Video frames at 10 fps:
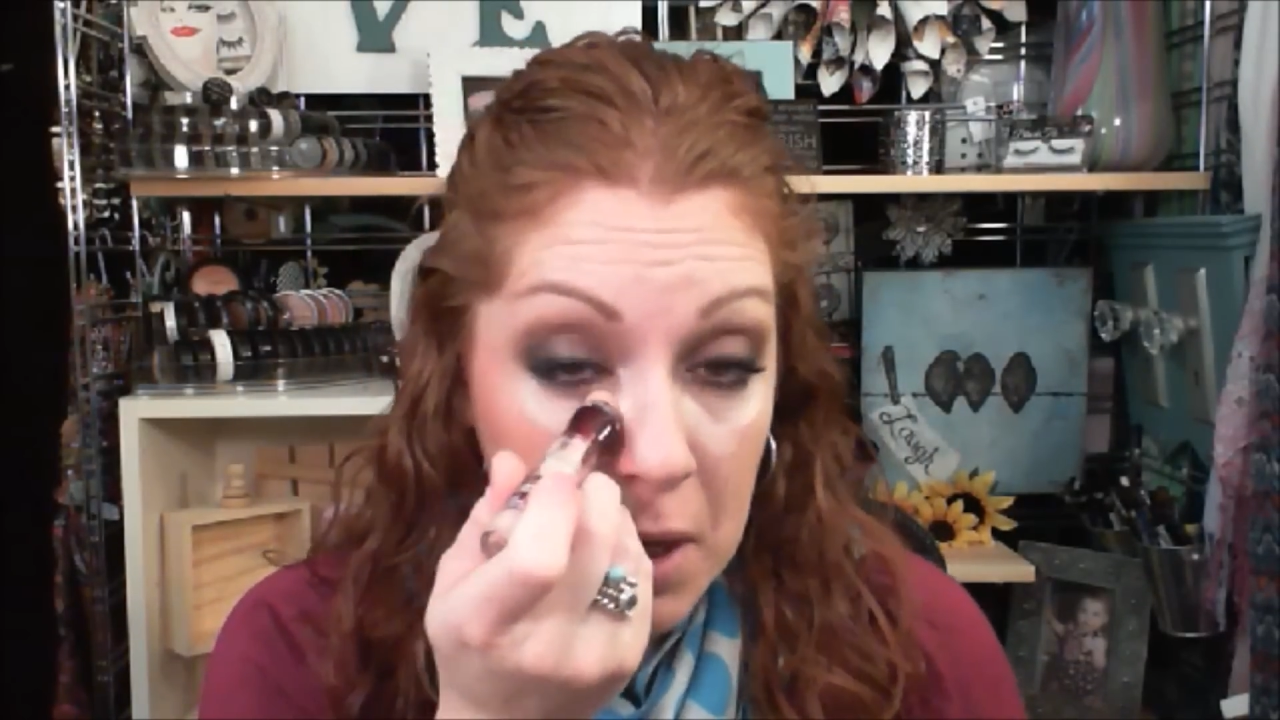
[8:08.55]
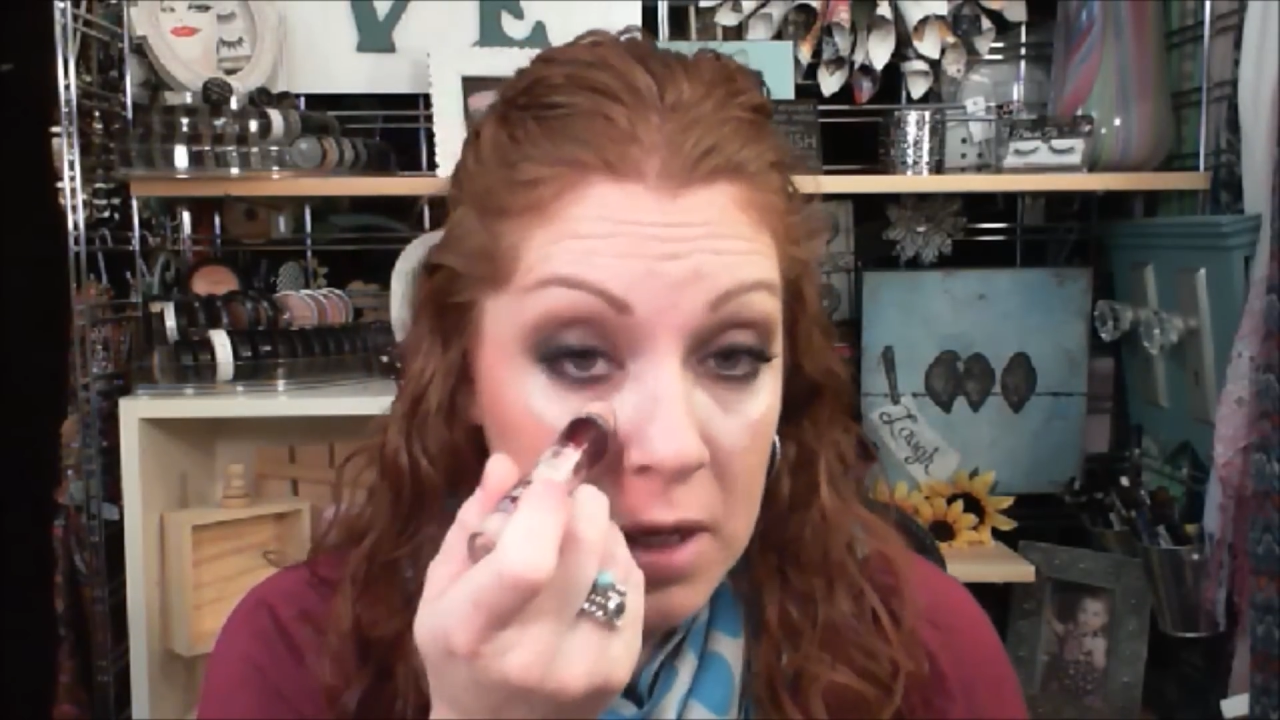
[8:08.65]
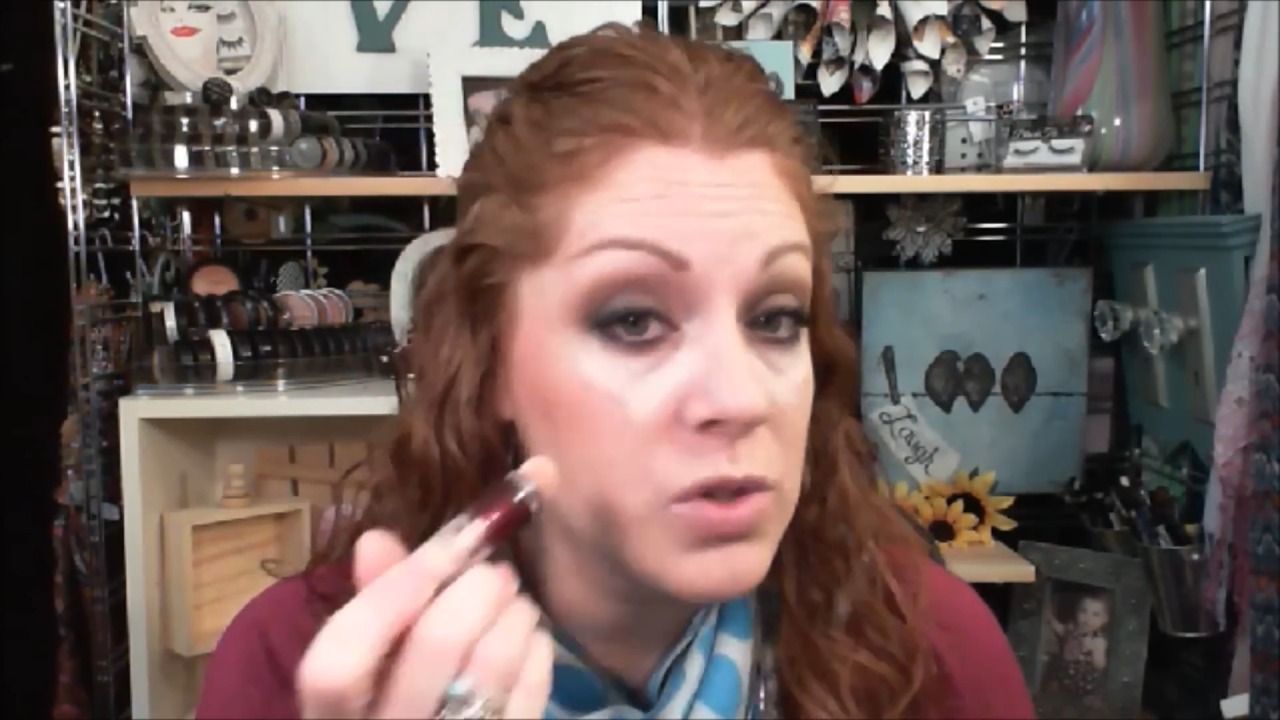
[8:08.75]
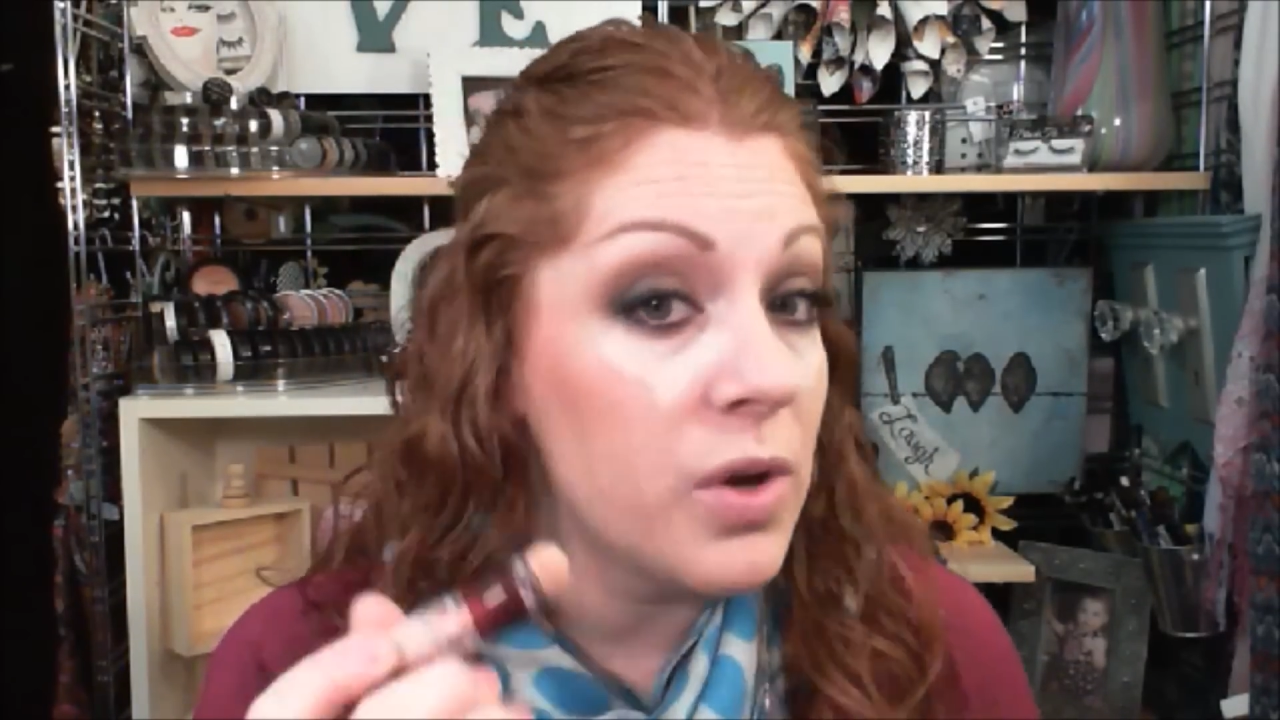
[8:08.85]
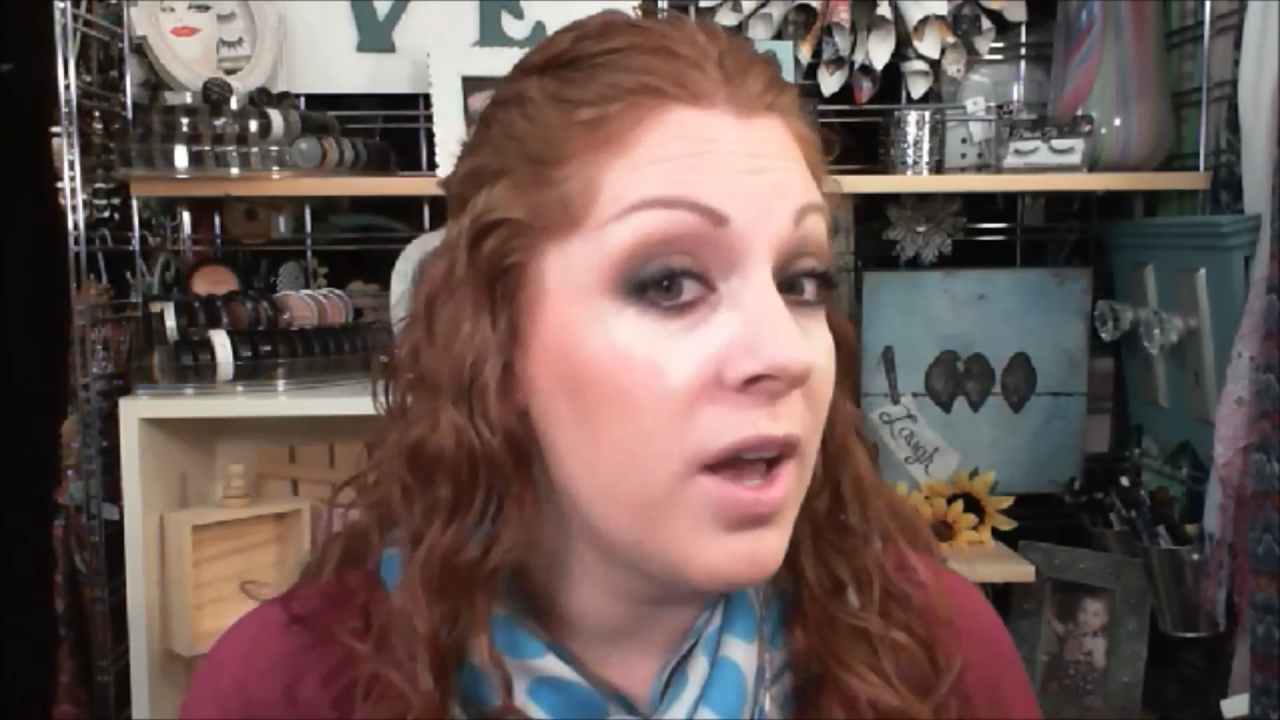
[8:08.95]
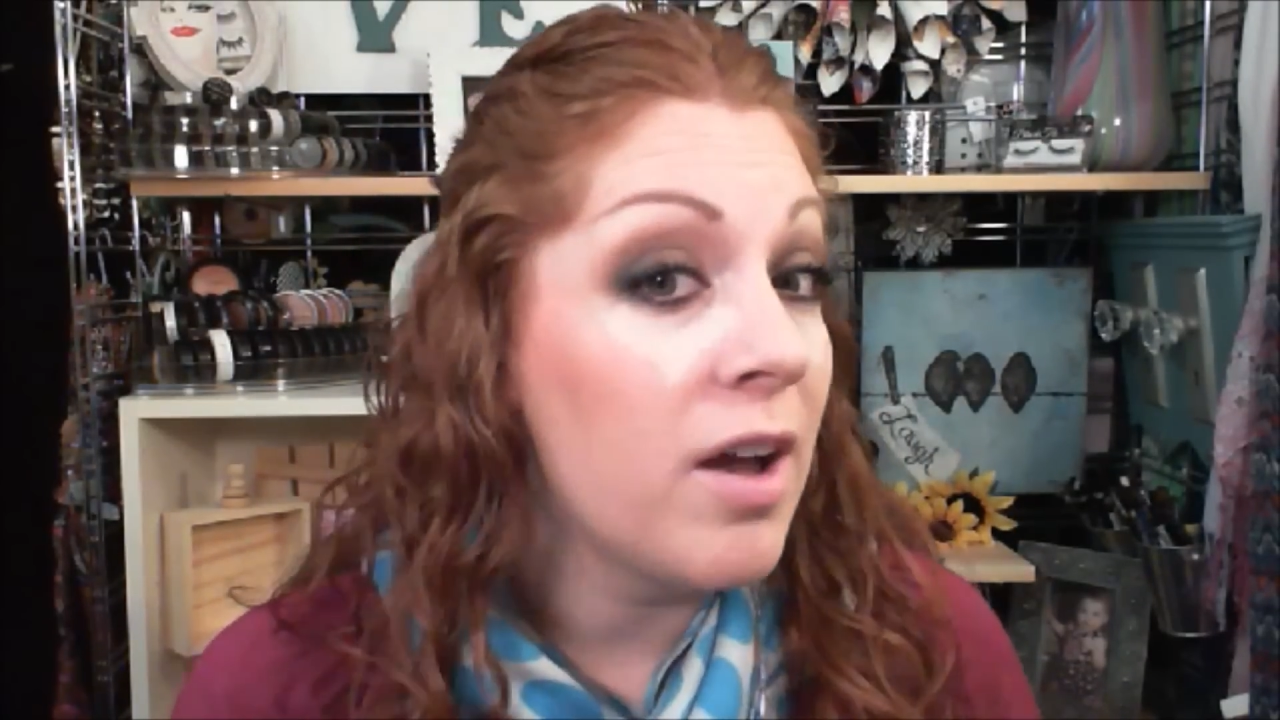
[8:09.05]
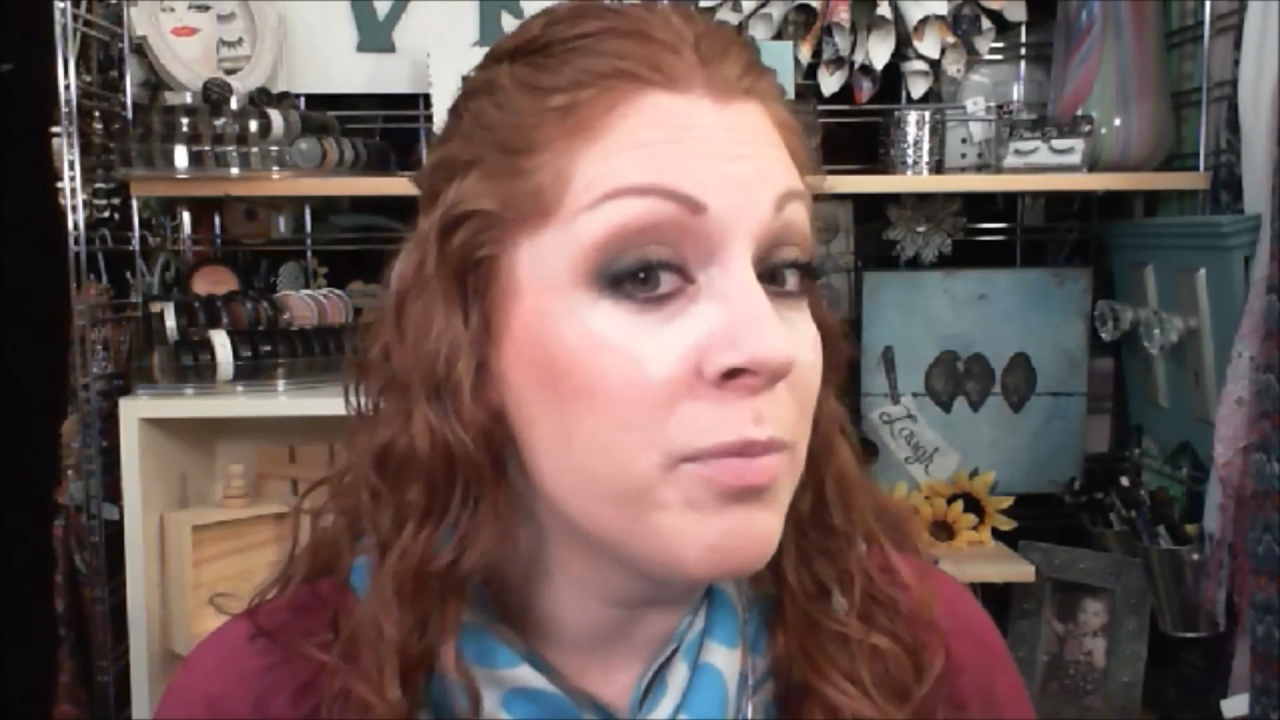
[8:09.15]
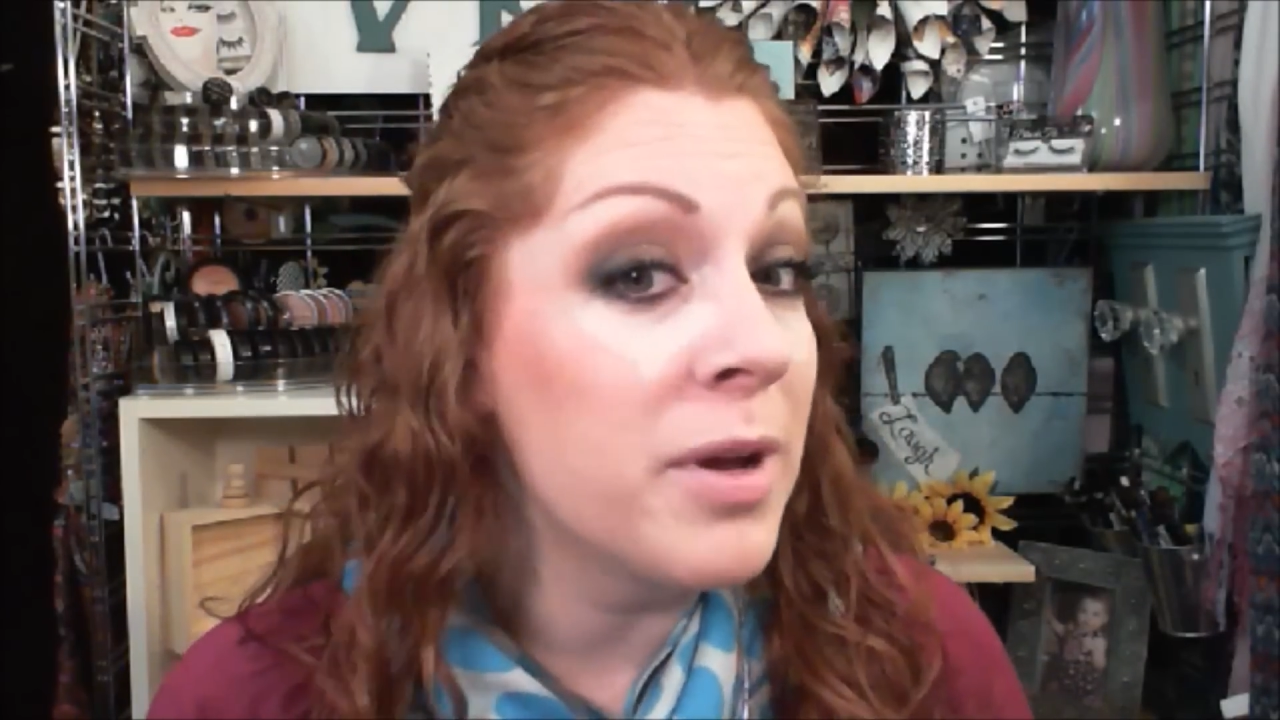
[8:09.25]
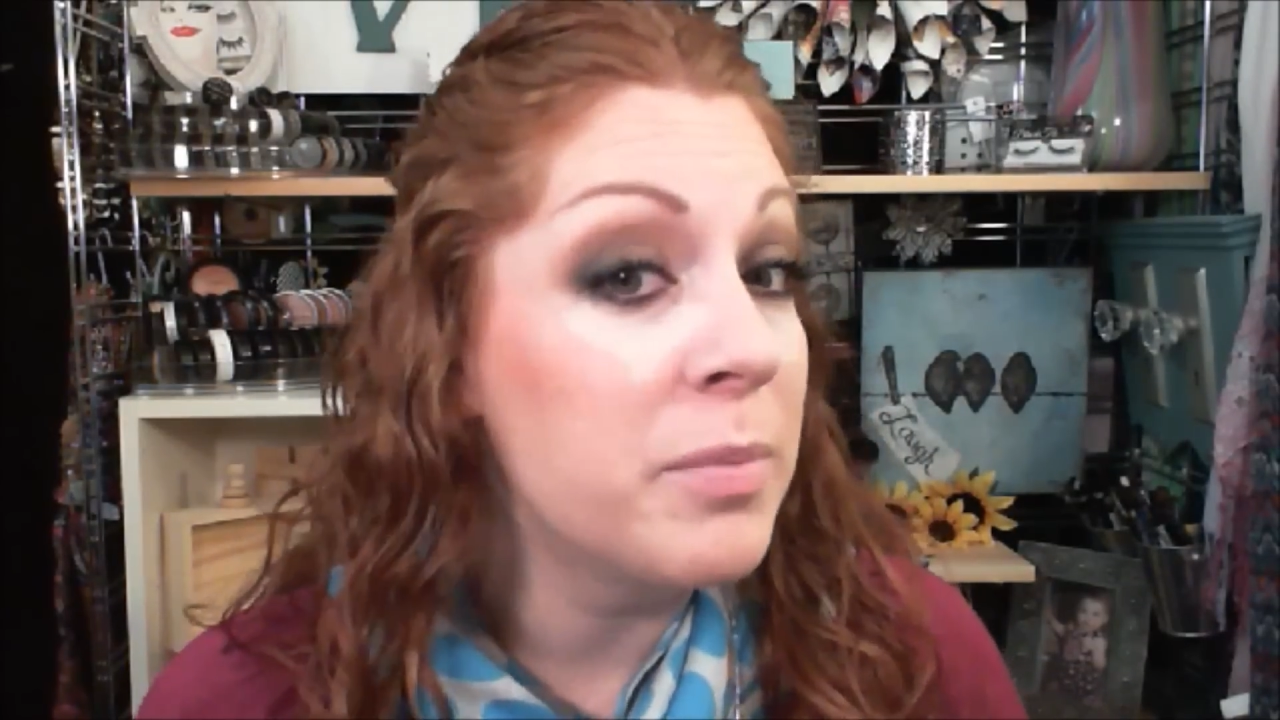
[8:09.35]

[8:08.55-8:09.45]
So I have my